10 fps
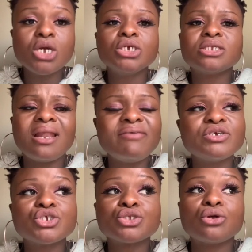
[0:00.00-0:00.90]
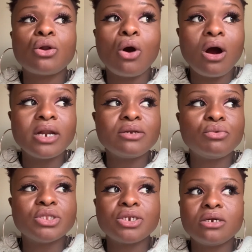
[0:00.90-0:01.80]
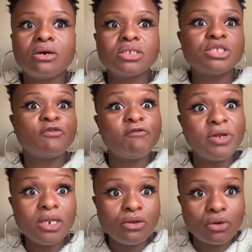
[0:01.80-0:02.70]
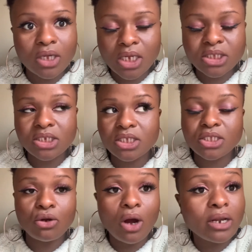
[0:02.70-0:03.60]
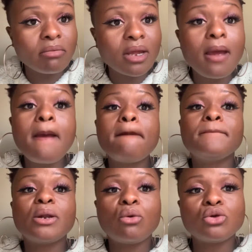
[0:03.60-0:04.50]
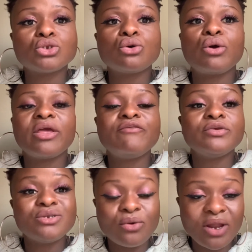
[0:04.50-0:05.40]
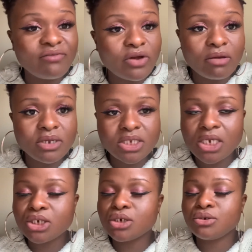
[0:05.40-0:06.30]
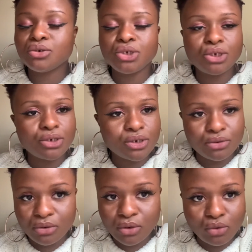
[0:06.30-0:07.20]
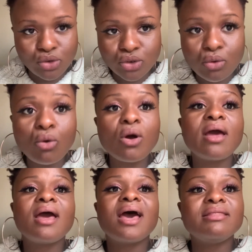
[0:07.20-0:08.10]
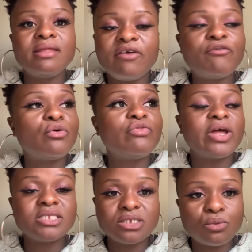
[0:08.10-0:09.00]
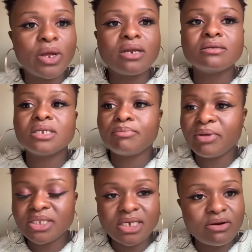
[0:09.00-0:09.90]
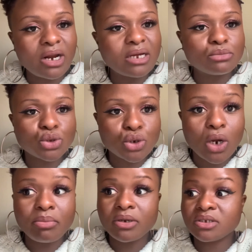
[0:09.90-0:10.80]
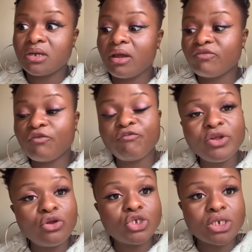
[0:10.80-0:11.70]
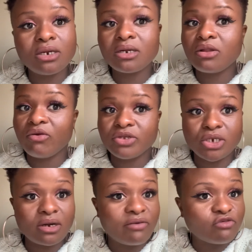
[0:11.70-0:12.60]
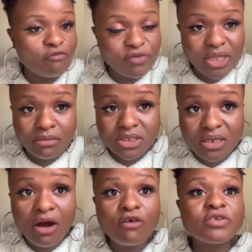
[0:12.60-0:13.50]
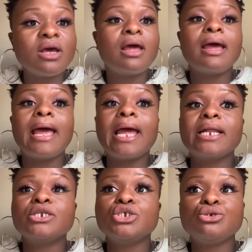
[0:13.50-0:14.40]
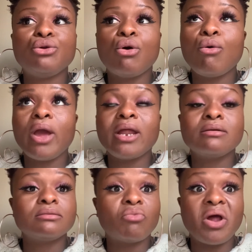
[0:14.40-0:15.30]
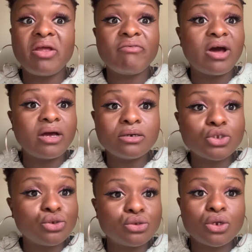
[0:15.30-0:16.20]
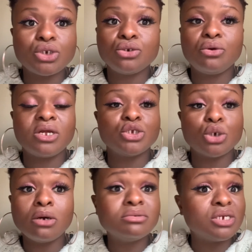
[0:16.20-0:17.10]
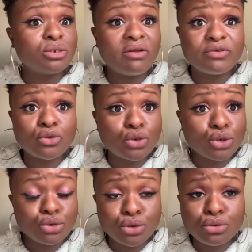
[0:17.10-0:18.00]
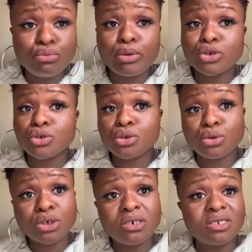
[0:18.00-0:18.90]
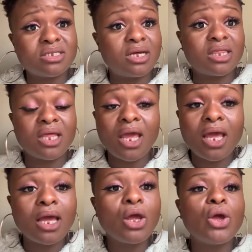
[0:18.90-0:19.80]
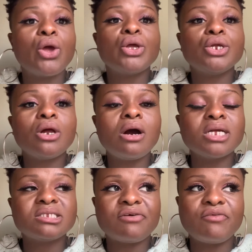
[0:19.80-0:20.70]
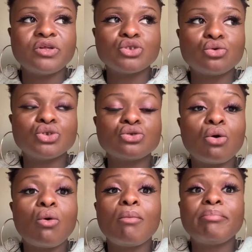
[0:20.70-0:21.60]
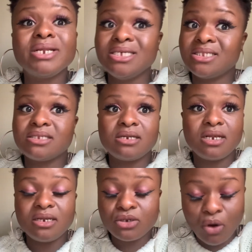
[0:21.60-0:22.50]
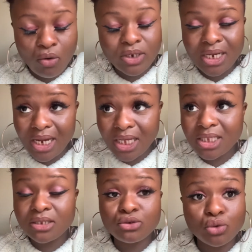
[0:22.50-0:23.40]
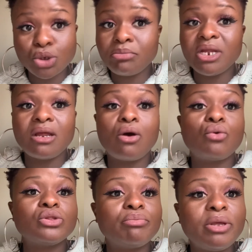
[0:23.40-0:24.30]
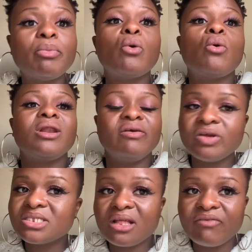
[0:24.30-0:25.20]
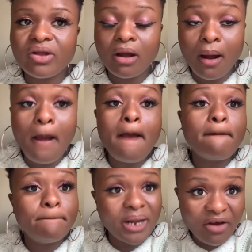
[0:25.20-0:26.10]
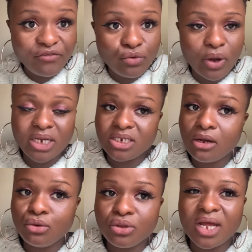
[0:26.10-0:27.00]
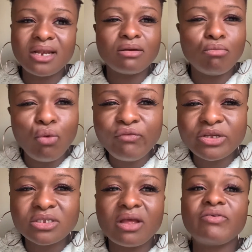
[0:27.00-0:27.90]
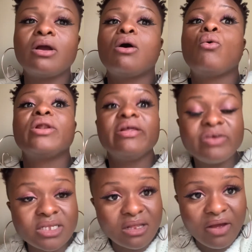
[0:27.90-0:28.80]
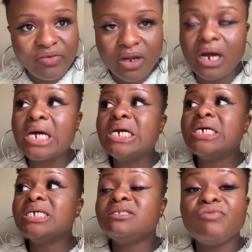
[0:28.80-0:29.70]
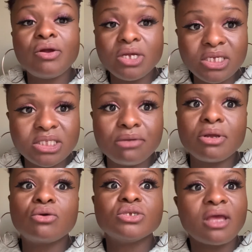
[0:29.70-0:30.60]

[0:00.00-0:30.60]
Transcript: So life is just not hard with regards to feeding your kids in this economy. But also, if you don't have documentation, your children don't go to school, and therefore that is when the petty crimes start, because now you have to feed your children have to feed themselves, and you know, and whatever else, you start doing jobs that you never thought you'd do. Prostitution is a thing, you know, and stuff of that sort. So please don't let social media or the people who are living in South Africa bluff you and tell you that moving to South Africa or living in South Africa is very easy, because